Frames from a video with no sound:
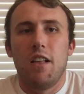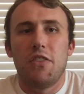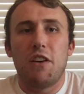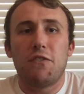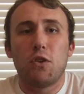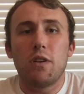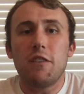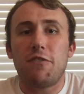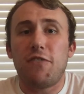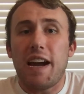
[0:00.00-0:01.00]
The
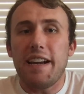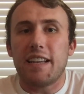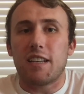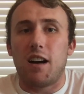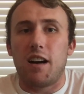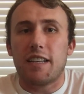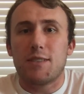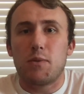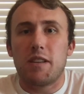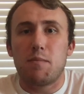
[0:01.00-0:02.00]
Florida fighting conch is
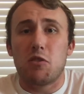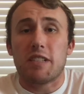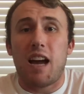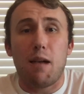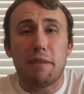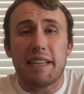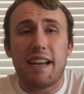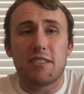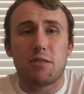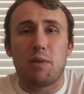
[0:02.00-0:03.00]
one of the most common
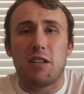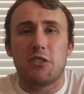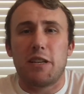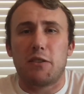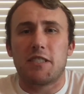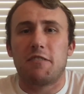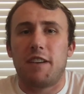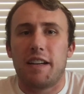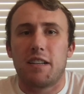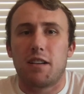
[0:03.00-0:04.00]
gastropod shells to
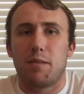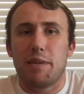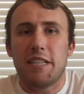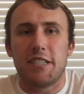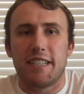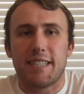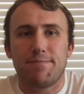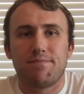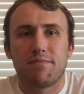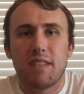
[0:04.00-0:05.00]
find on our beaches.
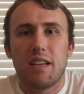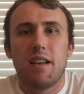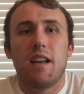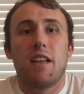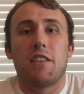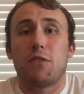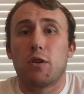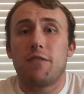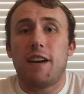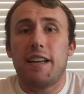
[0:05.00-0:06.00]
The
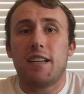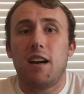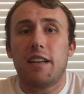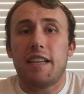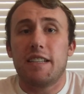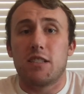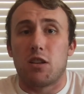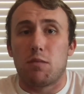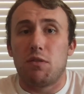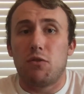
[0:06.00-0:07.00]
Florida fighting conch is an
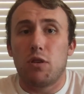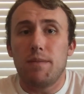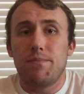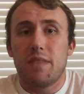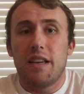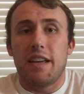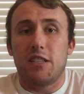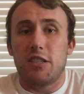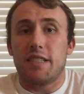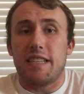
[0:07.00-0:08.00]
herbivore. It
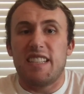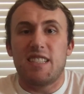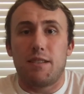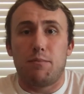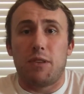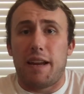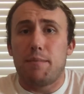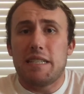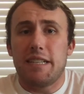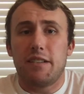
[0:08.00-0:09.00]
just eats plant
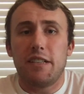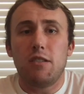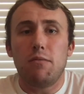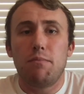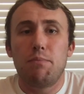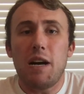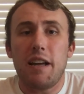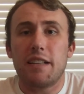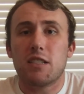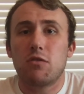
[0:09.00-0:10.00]
material,
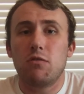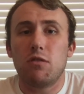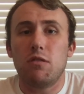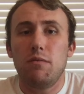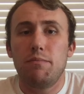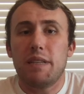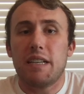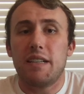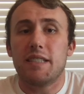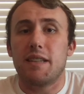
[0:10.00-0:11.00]
but it's cool
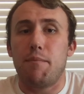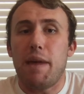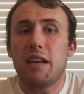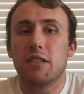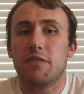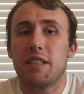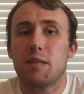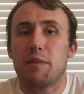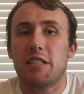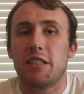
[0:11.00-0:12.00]
because the males of this
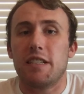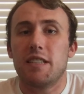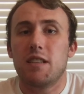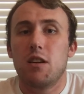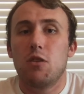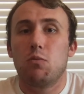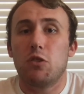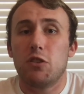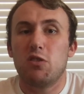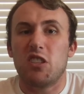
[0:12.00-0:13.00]
species will
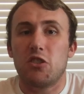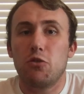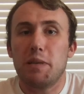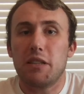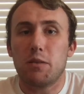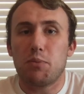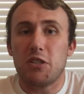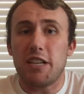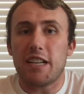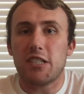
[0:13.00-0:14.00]
use a tubular
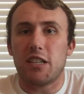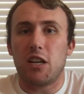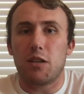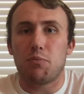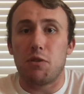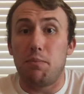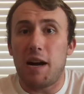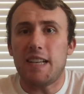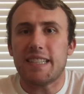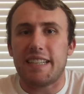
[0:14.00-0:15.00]
projection called a
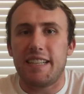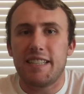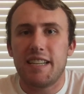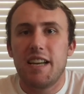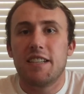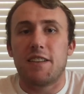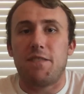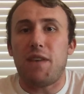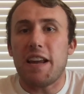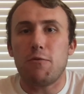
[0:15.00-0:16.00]
proboscis to
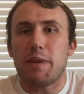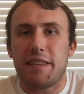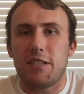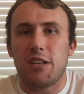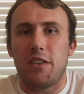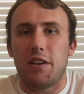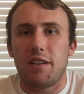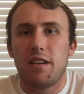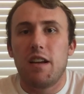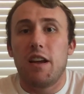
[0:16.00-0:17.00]
fight with each other.
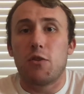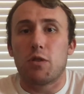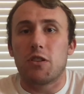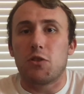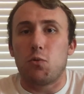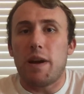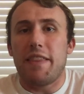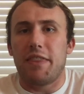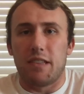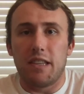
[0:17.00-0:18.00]
in order to
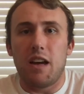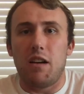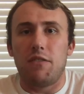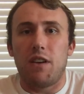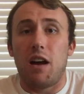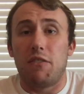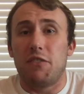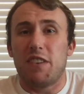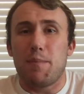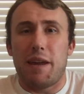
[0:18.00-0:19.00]
win the love of the
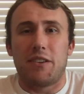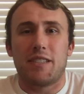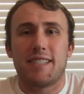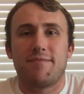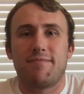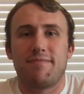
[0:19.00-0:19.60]
females.